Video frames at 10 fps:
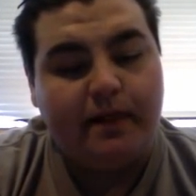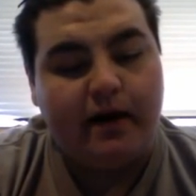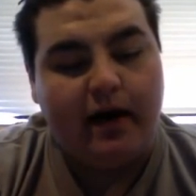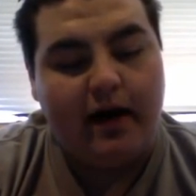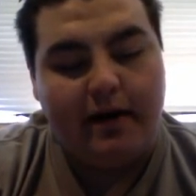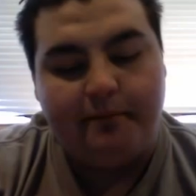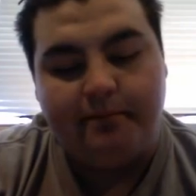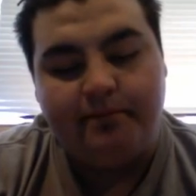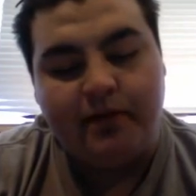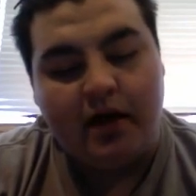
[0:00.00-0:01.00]

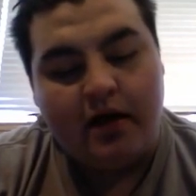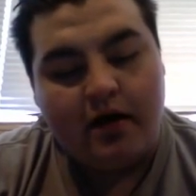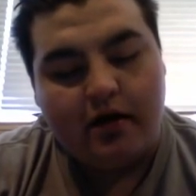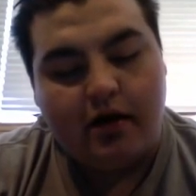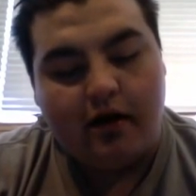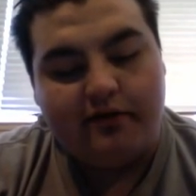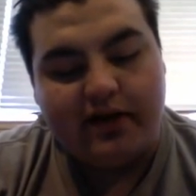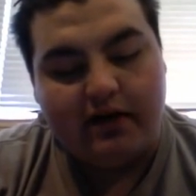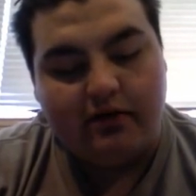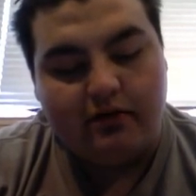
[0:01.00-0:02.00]
Carved
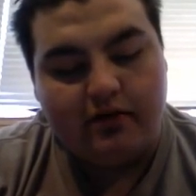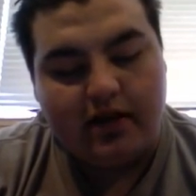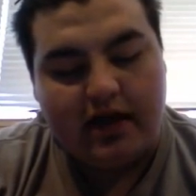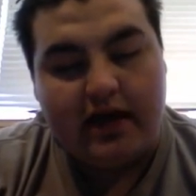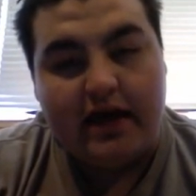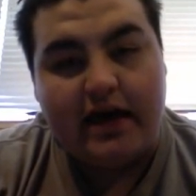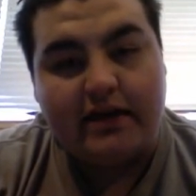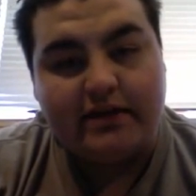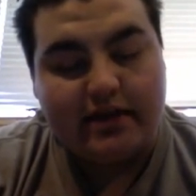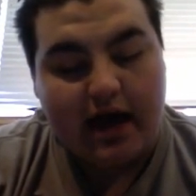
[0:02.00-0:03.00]
out the
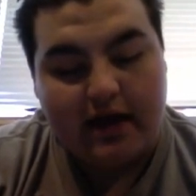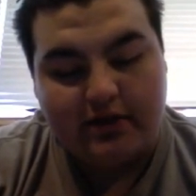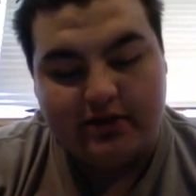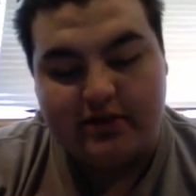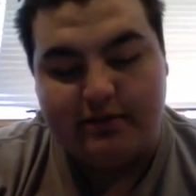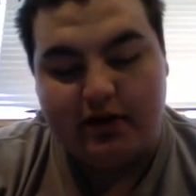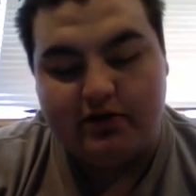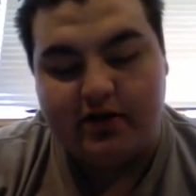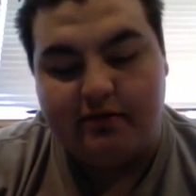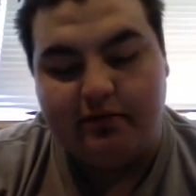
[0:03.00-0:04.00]
inside just about
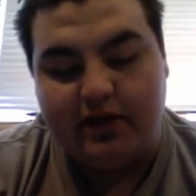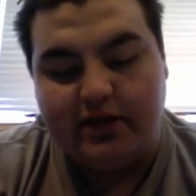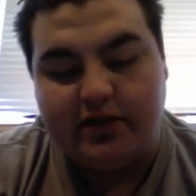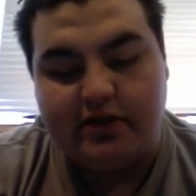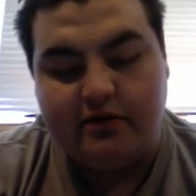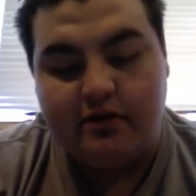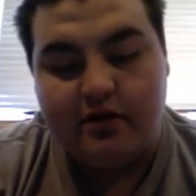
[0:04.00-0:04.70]
to completion.